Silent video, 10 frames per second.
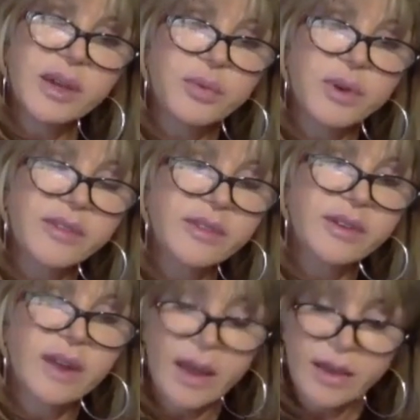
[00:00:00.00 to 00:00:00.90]
a
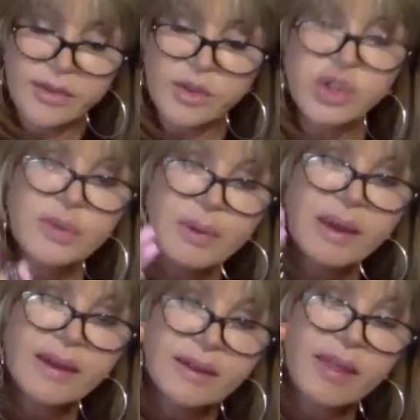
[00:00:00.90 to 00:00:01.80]
bracelet. So she
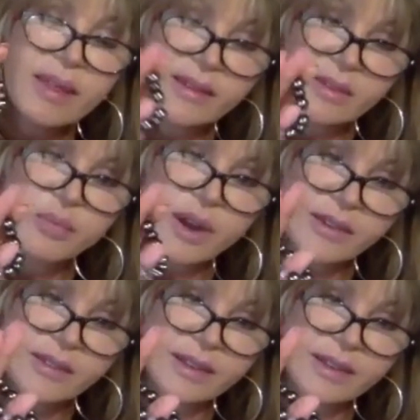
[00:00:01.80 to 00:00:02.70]
picked this
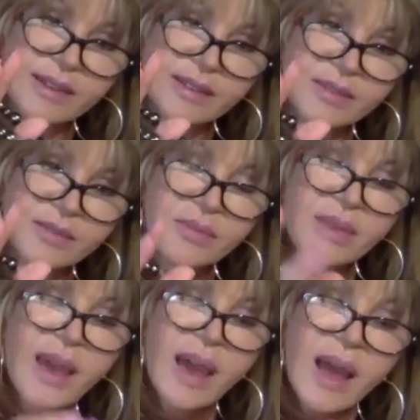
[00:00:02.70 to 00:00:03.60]
bracelet.
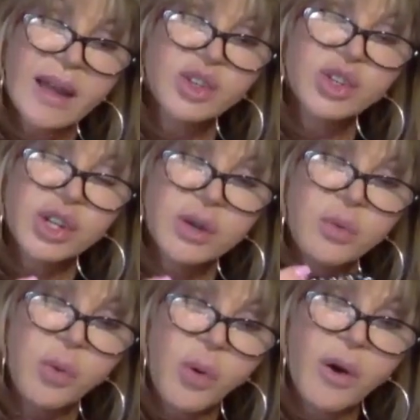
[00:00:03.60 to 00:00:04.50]
And
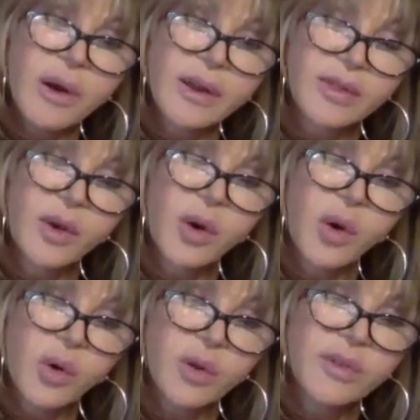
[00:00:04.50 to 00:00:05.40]
she wore it the
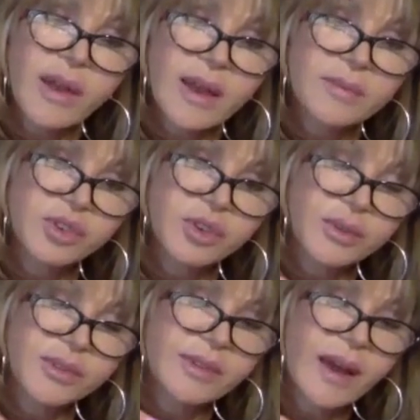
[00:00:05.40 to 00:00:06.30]
whole time she
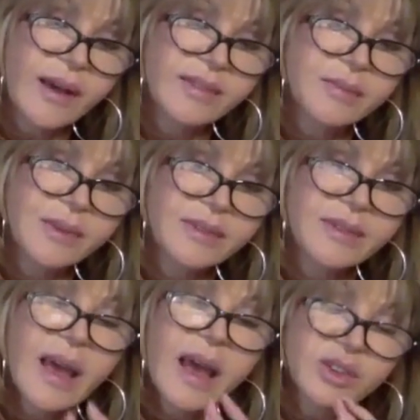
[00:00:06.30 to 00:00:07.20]
was in hospice,
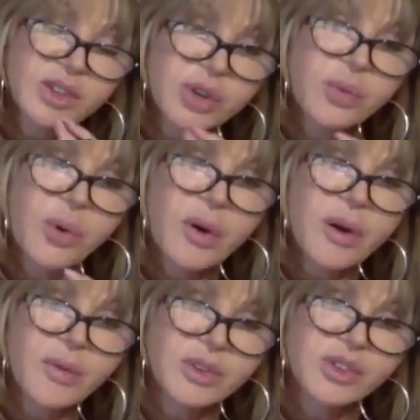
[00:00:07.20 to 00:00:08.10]
and she wore
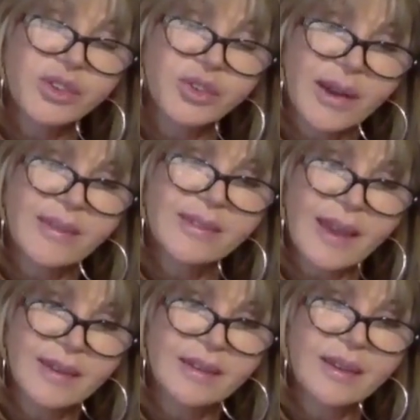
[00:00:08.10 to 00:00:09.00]
it when she
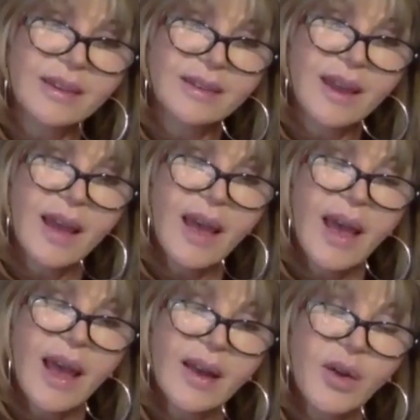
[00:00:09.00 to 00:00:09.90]
transcended.
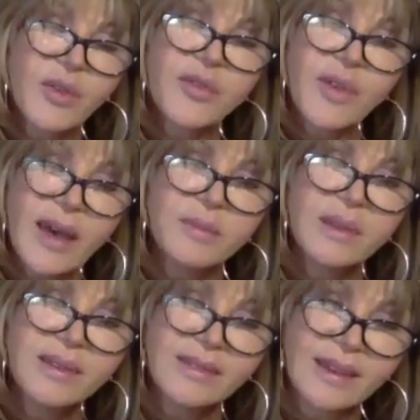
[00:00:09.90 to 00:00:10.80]
And her
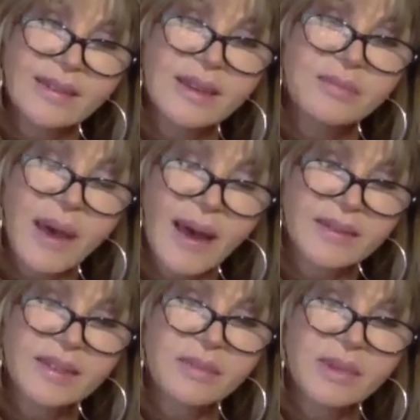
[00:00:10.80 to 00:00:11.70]
family sent it
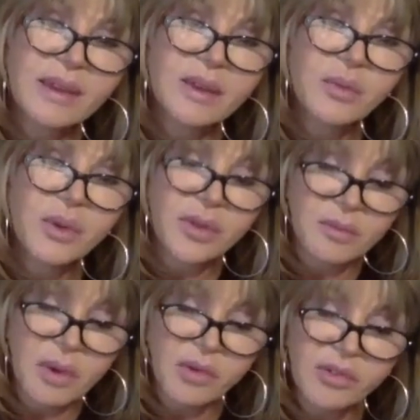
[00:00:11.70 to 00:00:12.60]
back to me with a
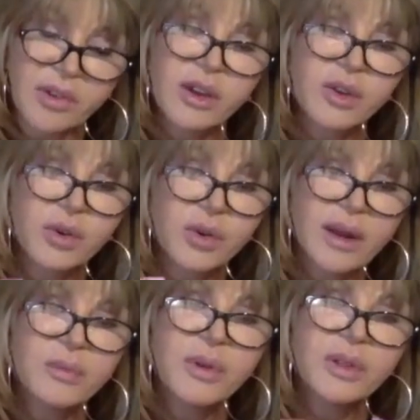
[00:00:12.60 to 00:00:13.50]
most
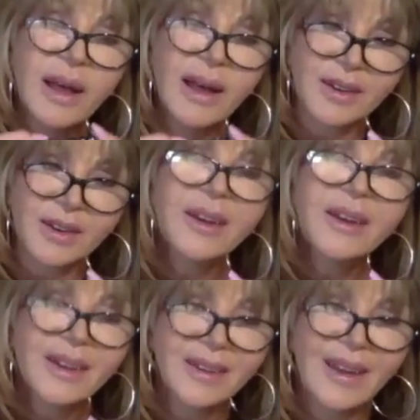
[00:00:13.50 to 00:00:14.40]
incredible letter.
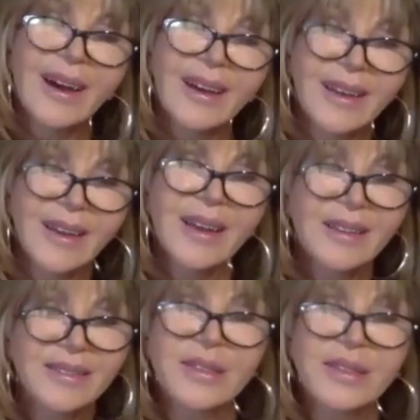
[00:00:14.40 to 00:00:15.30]
Yeah.
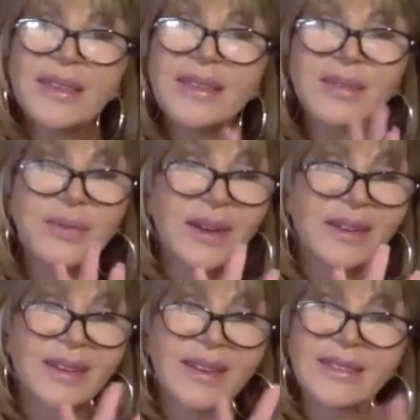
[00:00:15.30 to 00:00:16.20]
So this
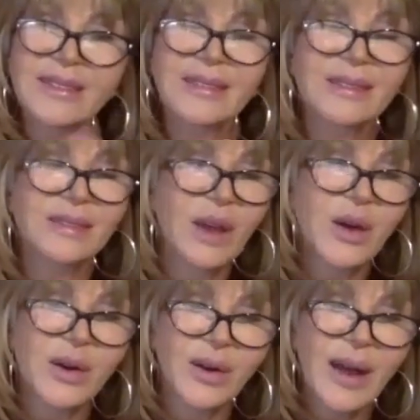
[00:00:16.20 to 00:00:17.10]
one is
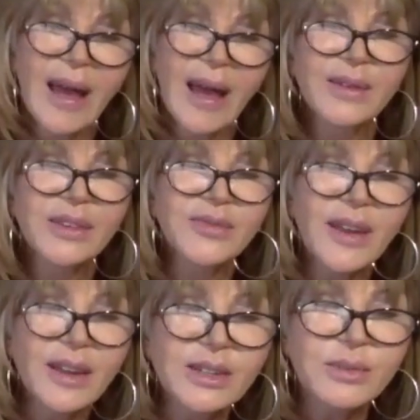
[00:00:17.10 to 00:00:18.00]
and it was
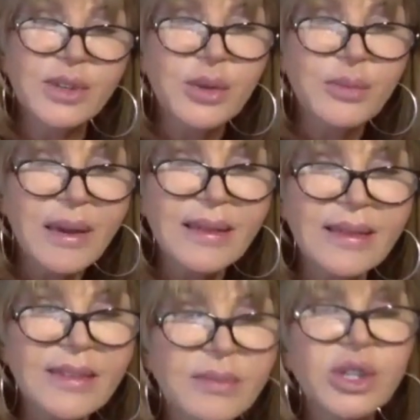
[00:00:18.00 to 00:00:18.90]
funny because when she picked
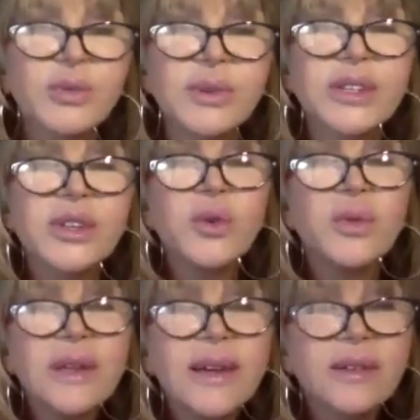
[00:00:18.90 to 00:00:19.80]
this one, she was so
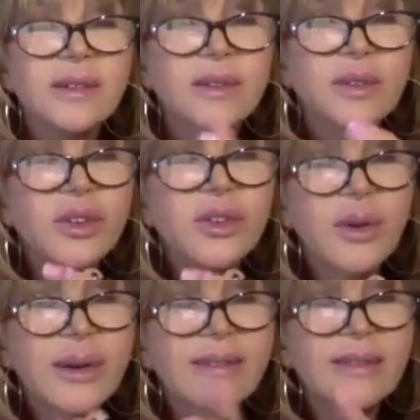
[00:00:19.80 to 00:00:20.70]
little,
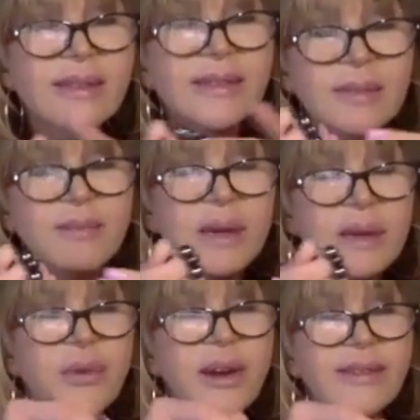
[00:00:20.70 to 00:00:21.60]
and this is a
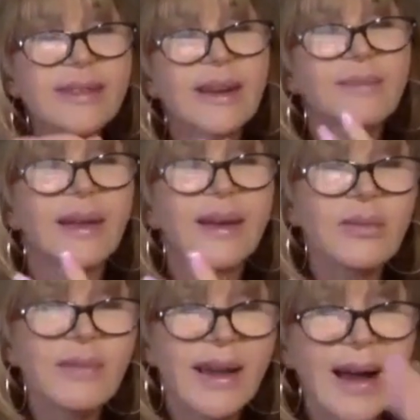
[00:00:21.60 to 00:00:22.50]
big bracelet. I'm like,
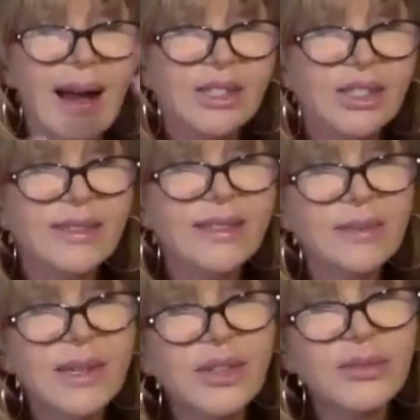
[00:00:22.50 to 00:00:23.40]
oh my gosh, that's going
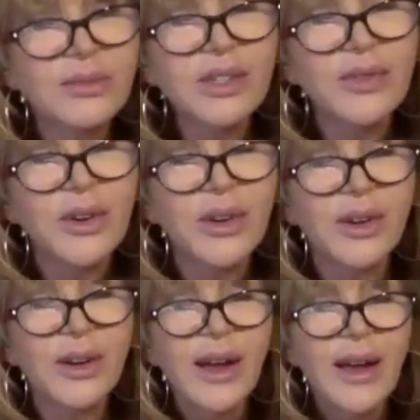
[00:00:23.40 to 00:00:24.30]
to be too much for
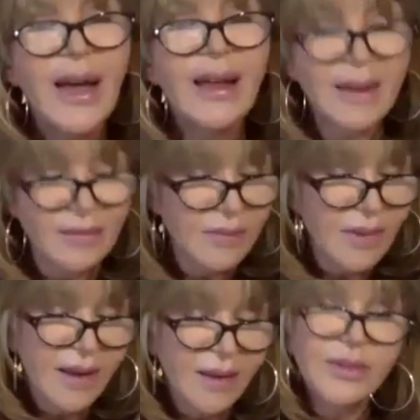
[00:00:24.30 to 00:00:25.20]
her. And
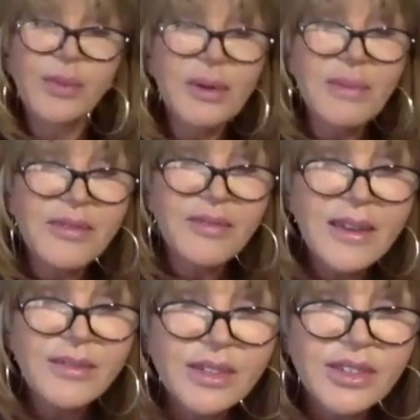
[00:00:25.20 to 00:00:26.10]
it was one of my
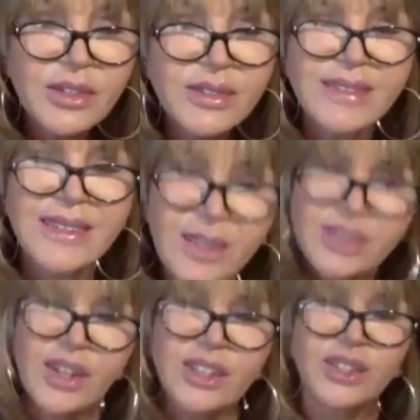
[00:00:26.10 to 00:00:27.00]
favorites too. So I was like,
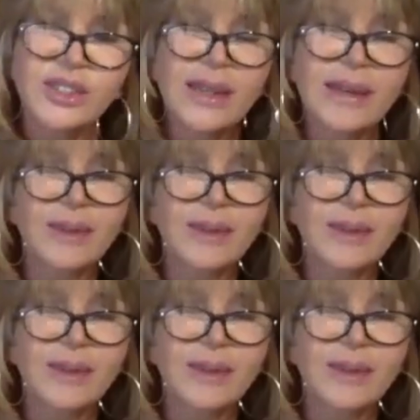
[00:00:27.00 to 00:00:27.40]
oh, gosh, took